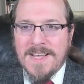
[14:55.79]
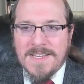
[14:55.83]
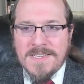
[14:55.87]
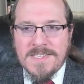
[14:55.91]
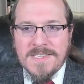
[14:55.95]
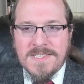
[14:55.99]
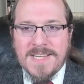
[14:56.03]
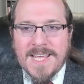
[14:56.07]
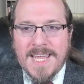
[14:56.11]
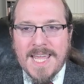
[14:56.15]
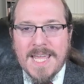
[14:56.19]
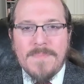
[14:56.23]

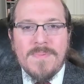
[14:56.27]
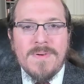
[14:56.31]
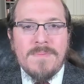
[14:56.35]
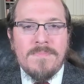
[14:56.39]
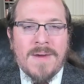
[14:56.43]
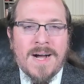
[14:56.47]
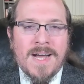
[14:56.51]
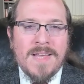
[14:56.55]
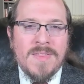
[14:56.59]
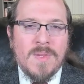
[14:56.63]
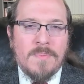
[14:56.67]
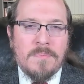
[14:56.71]
Just keep in
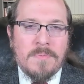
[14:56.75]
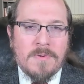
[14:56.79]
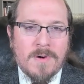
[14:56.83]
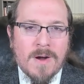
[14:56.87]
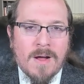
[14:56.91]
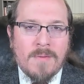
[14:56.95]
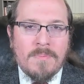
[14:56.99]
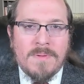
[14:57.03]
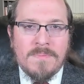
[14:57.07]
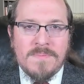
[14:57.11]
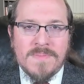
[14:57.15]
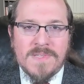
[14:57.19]
mind the
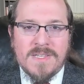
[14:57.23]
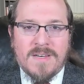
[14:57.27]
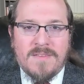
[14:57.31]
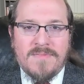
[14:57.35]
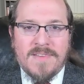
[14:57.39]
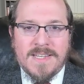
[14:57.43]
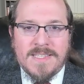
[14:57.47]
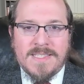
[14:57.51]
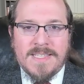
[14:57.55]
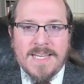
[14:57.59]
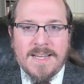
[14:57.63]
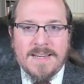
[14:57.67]

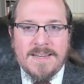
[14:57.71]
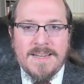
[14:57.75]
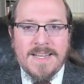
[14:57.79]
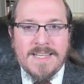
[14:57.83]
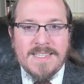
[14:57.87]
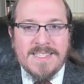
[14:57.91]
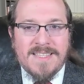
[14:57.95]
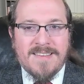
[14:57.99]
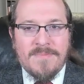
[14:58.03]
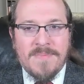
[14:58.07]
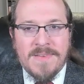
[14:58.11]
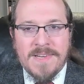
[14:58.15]
problem-solving
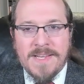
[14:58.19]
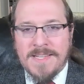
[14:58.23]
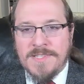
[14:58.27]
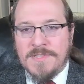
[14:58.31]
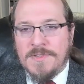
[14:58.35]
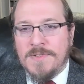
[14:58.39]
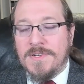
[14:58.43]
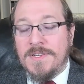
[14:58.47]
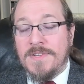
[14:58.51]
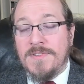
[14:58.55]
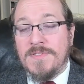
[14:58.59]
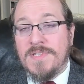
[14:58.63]
techniques I've been
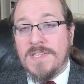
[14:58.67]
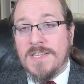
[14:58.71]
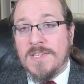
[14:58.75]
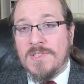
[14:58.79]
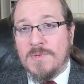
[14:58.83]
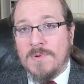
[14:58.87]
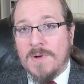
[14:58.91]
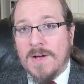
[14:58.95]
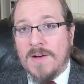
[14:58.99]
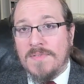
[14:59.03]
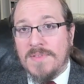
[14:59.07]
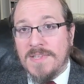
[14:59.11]
introducing
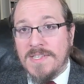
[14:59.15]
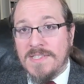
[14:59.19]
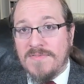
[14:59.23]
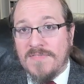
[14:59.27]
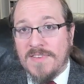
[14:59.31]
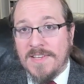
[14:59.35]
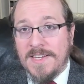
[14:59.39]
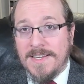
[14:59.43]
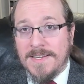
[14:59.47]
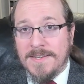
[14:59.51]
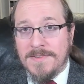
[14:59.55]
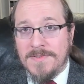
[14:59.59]
throughout these
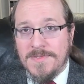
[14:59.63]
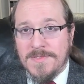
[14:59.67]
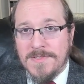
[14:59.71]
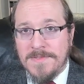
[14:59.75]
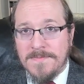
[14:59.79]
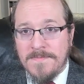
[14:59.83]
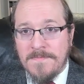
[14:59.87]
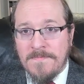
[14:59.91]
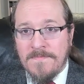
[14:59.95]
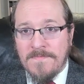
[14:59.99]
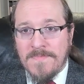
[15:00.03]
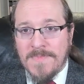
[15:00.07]
videos.
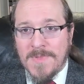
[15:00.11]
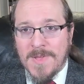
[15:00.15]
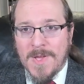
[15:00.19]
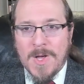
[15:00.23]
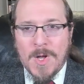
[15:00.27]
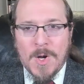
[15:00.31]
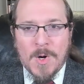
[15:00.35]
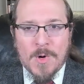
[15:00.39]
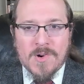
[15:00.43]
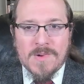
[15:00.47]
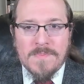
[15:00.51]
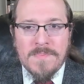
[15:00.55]

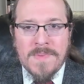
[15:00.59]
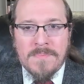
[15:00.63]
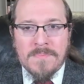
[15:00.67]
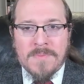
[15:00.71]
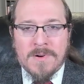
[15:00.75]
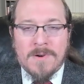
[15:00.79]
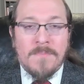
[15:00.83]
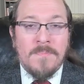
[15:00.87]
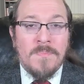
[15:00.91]
Remember,